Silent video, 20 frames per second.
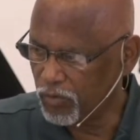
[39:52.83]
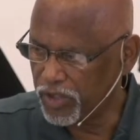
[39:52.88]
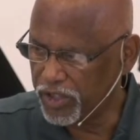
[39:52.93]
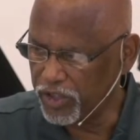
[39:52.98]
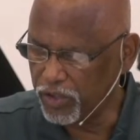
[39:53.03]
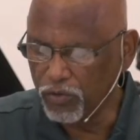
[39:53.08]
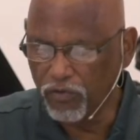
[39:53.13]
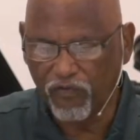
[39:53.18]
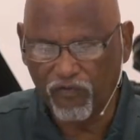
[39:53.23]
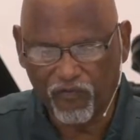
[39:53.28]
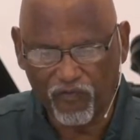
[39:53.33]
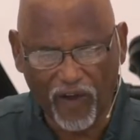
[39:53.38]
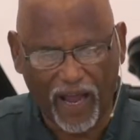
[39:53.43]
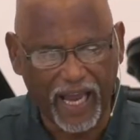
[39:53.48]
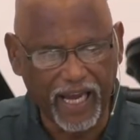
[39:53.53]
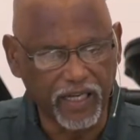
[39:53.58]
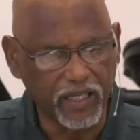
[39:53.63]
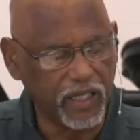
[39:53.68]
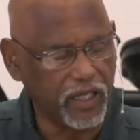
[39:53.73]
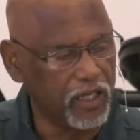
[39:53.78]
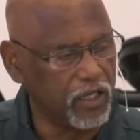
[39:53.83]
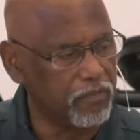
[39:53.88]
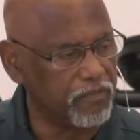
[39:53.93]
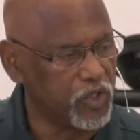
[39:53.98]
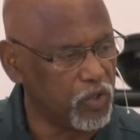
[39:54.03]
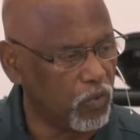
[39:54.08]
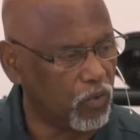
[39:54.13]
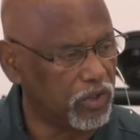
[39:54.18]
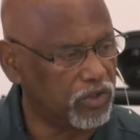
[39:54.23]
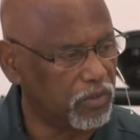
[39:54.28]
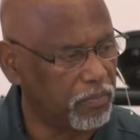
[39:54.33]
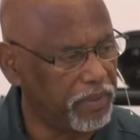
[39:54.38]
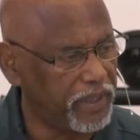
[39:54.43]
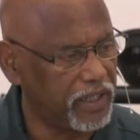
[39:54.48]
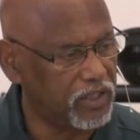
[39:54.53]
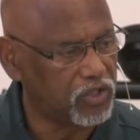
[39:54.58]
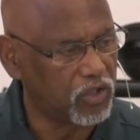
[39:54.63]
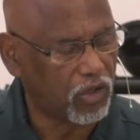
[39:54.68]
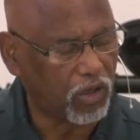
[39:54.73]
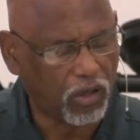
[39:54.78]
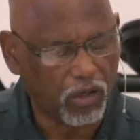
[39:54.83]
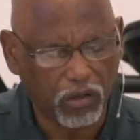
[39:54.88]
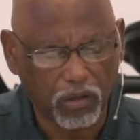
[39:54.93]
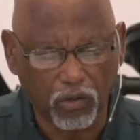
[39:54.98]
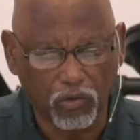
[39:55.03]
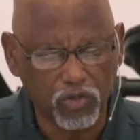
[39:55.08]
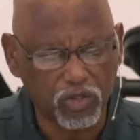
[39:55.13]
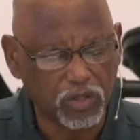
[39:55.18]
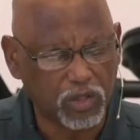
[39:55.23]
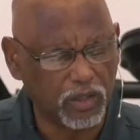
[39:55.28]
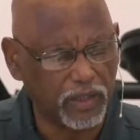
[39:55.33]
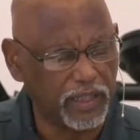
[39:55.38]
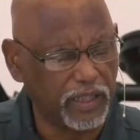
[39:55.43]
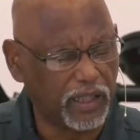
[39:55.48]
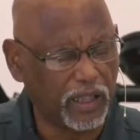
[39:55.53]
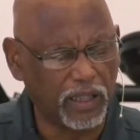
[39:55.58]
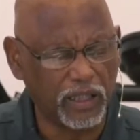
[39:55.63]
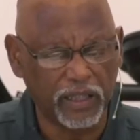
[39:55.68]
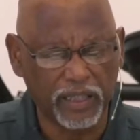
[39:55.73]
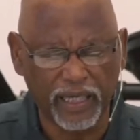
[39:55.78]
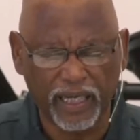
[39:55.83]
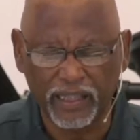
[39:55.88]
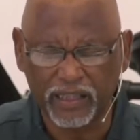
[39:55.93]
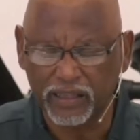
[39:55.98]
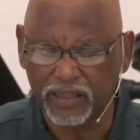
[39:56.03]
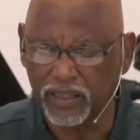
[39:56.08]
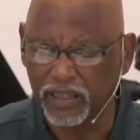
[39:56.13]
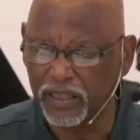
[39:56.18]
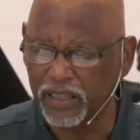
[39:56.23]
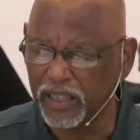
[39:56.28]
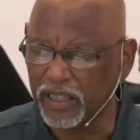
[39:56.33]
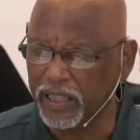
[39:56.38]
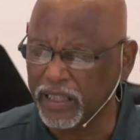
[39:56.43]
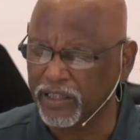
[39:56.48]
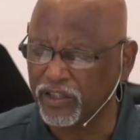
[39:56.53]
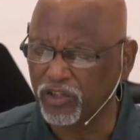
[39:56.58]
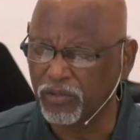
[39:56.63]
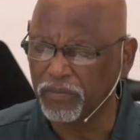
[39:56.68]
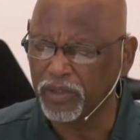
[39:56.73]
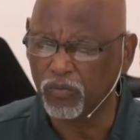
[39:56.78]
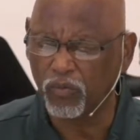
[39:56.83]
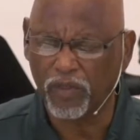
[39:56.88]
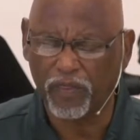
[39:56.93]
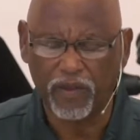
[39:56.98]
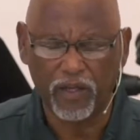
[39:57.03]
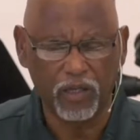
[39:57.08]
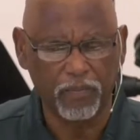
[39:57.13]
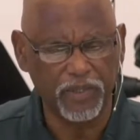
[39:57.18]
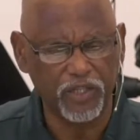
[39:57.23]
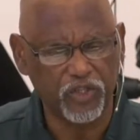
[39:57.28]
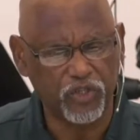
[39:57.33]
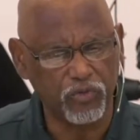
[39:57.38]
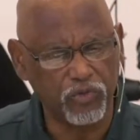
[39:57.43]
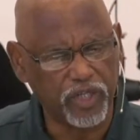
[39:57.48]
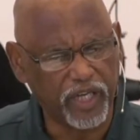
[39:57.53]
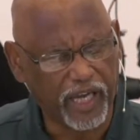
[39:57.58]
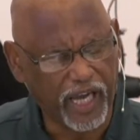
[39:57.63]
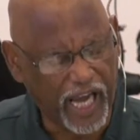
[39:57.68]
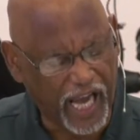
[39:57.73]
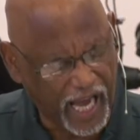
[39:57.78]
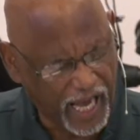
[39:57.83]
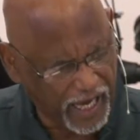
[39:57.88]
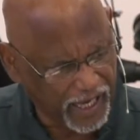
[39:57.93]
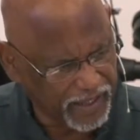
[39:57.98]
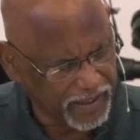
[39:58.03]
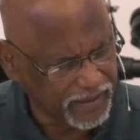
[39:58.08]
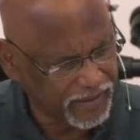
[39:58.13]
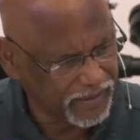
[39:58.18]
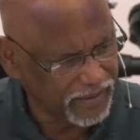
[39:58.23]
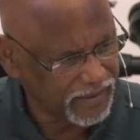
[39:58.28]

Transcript: When you find him, you want to be as closely connected and intimate with him as you can.